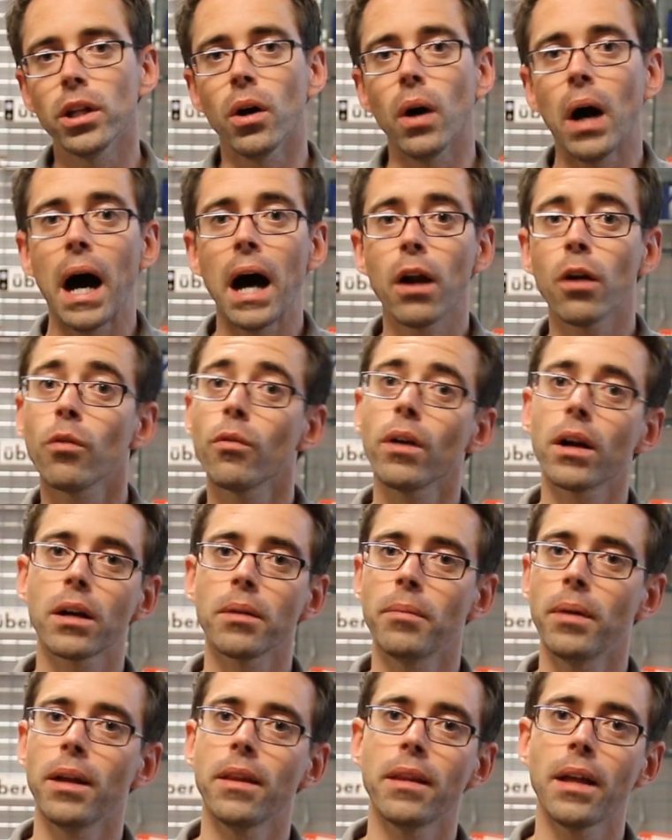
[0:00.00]
know. I don't
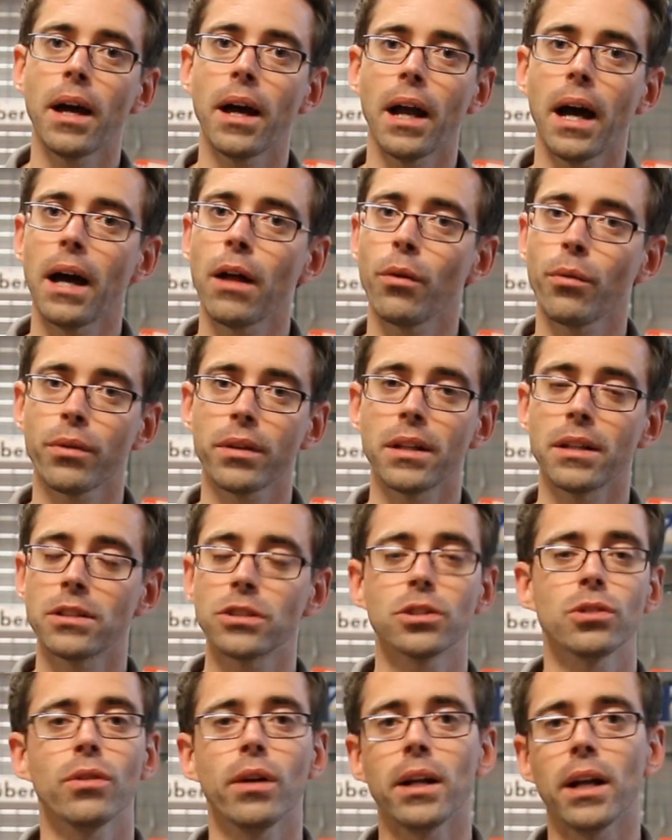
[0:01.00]
recommend that. I don't think that's
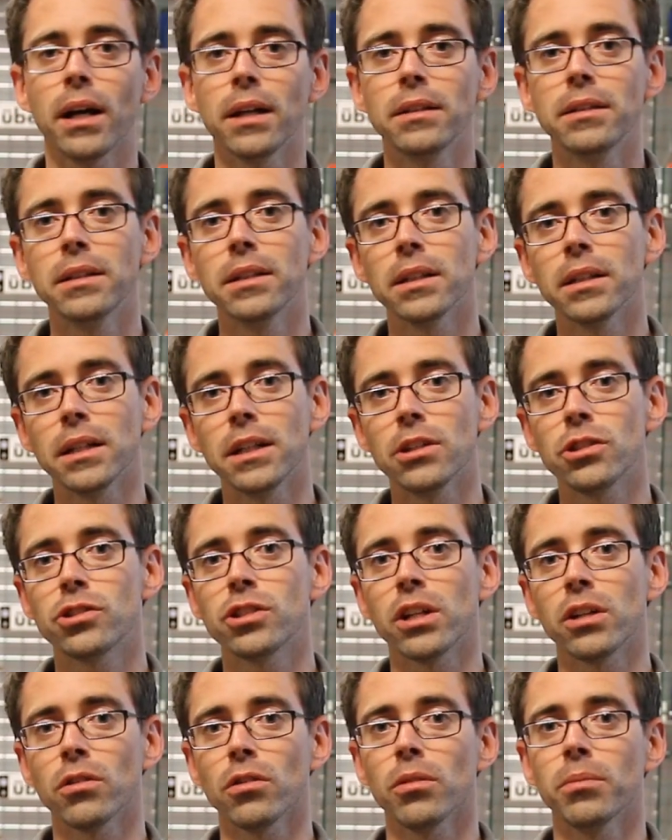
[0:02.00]
a great idea in
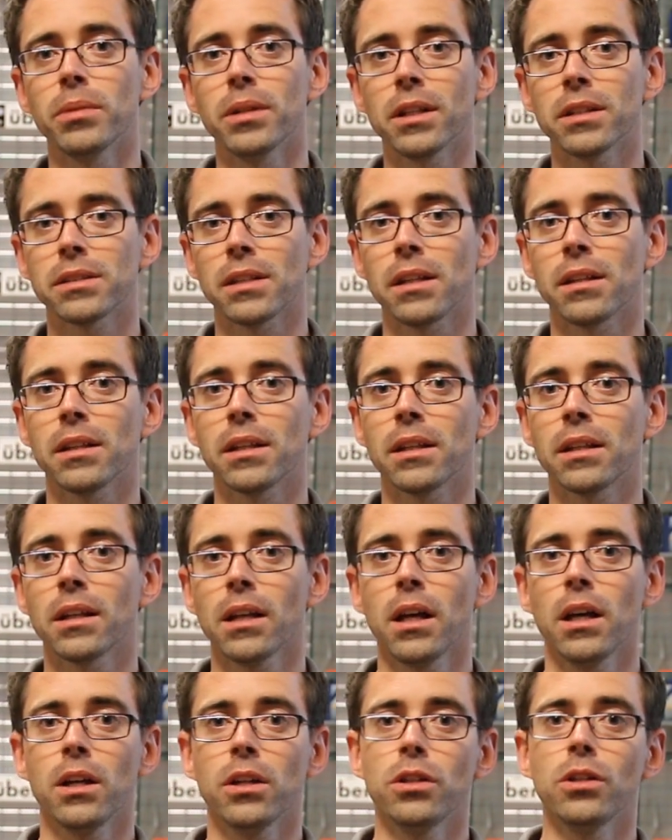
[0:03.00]
general, because I think
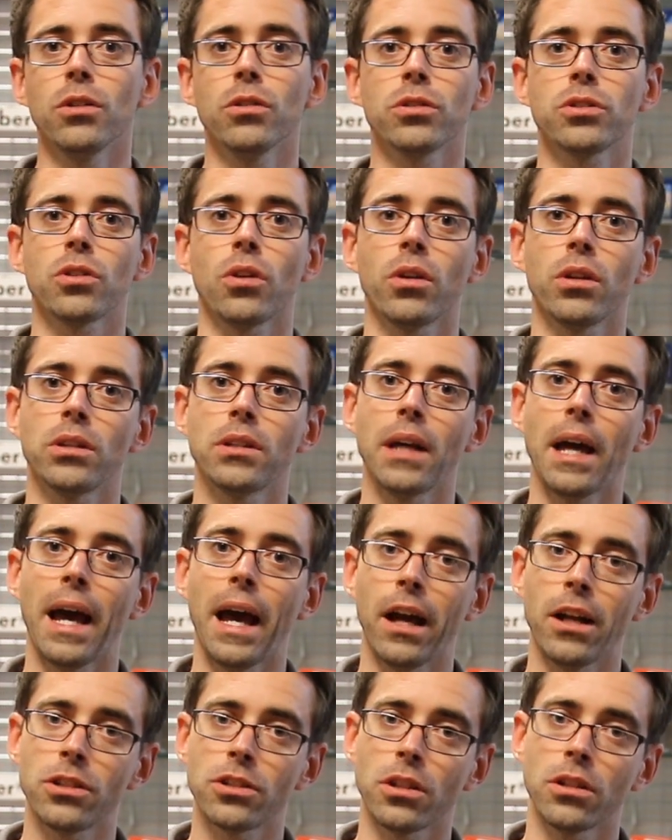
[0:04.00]
you're starting to
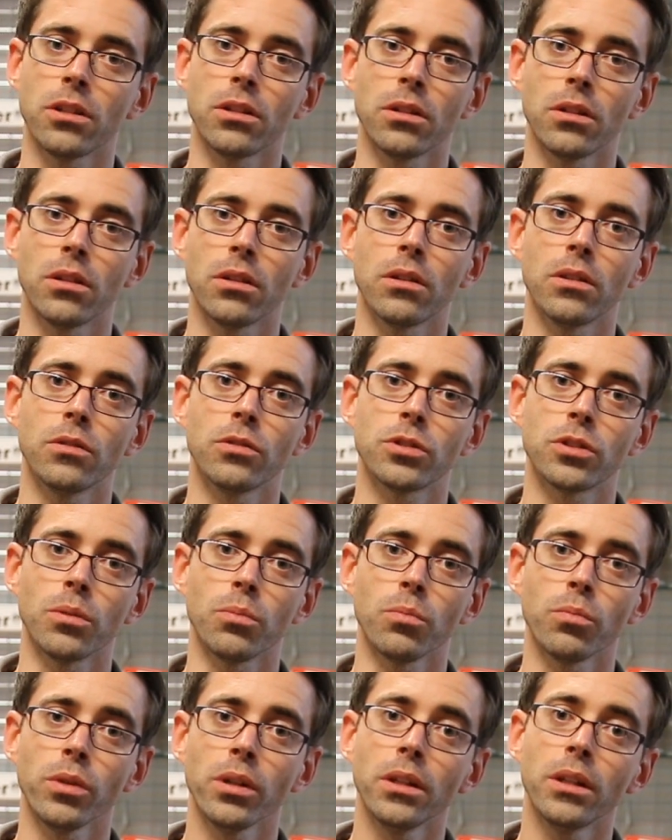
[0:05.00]
edge on
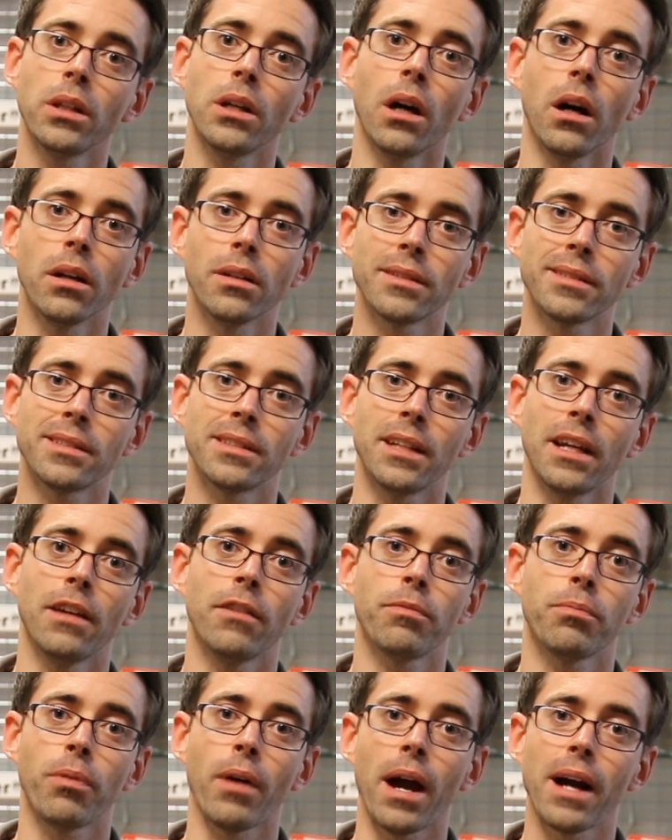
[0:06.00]
some really
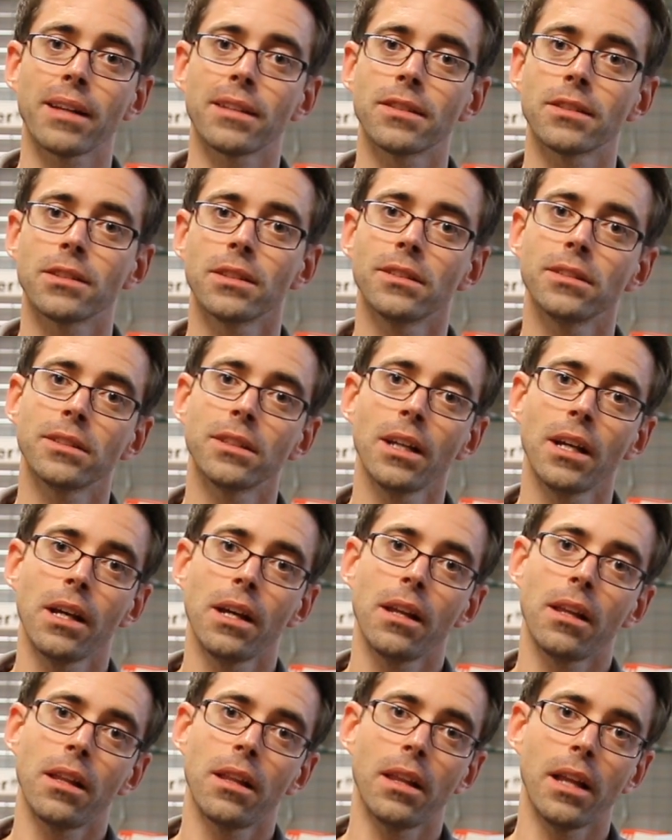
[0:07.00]
unsafe practices
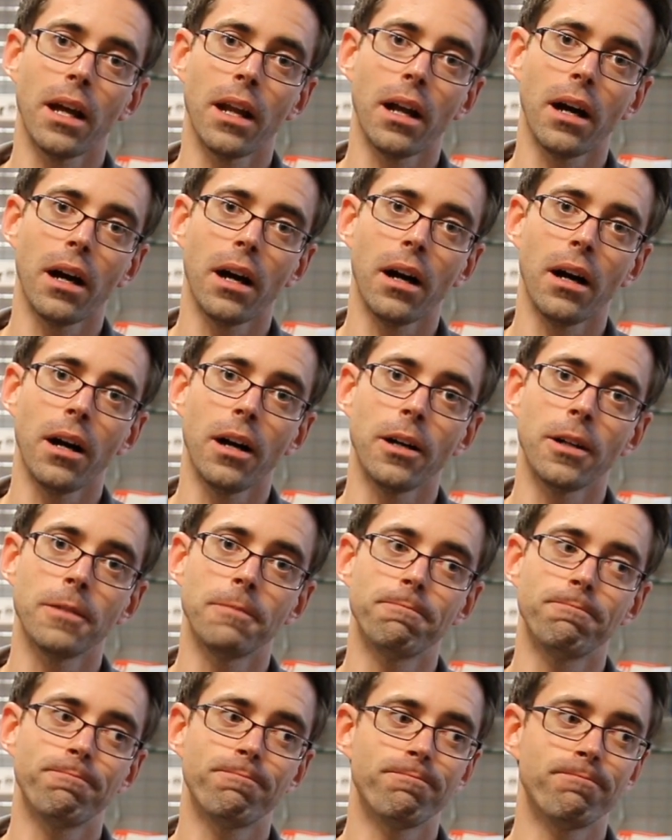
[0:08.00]
that
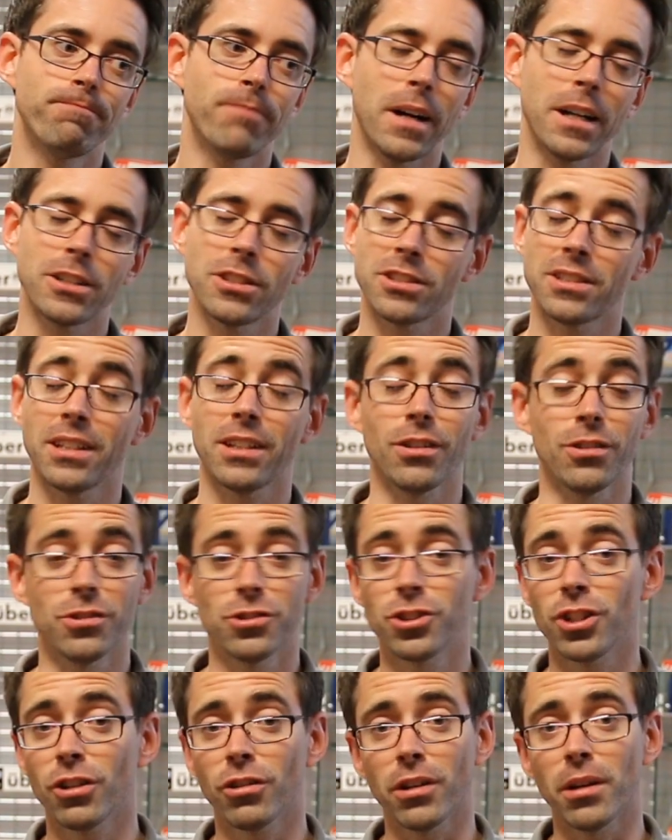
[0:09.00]
I just think are
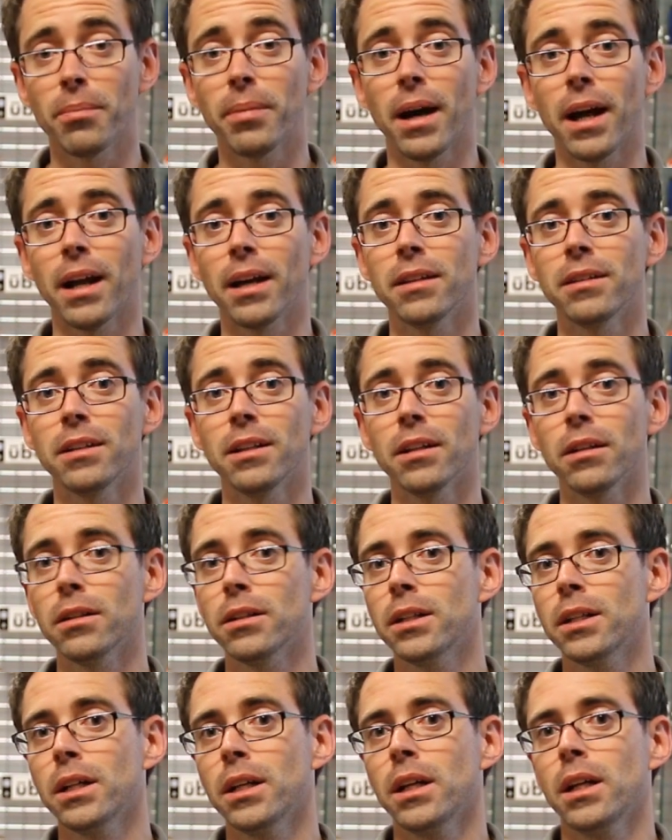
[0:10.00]
generally a bad idea.
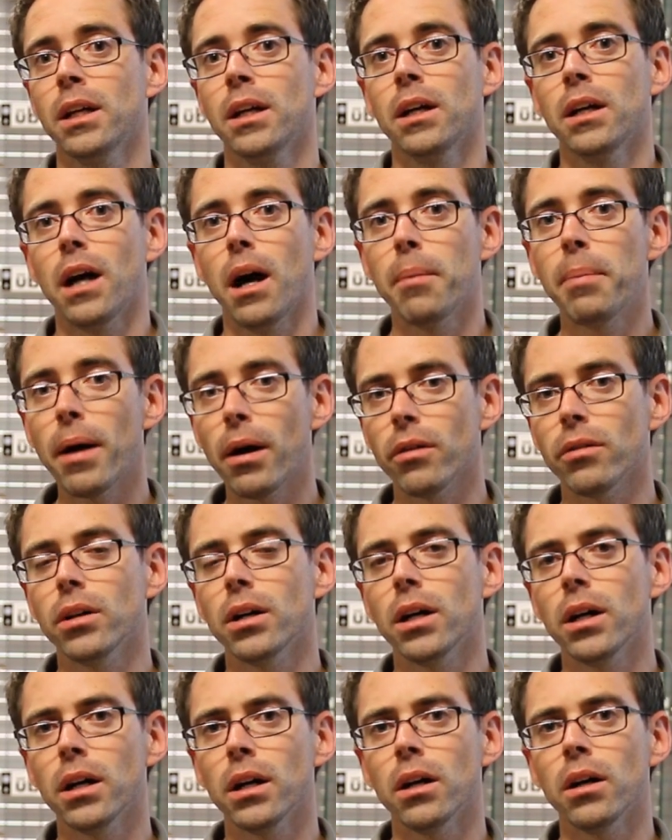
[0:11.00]

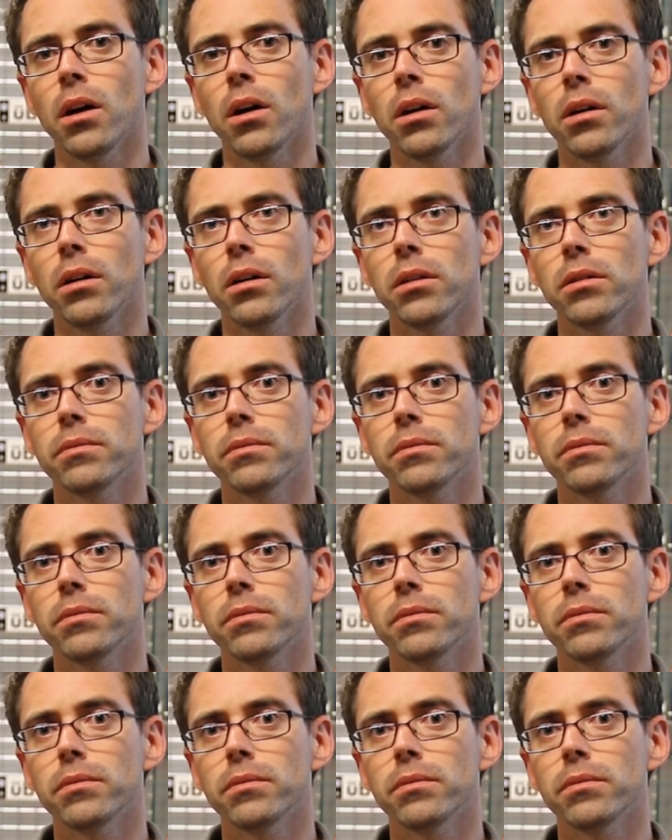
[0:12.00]
About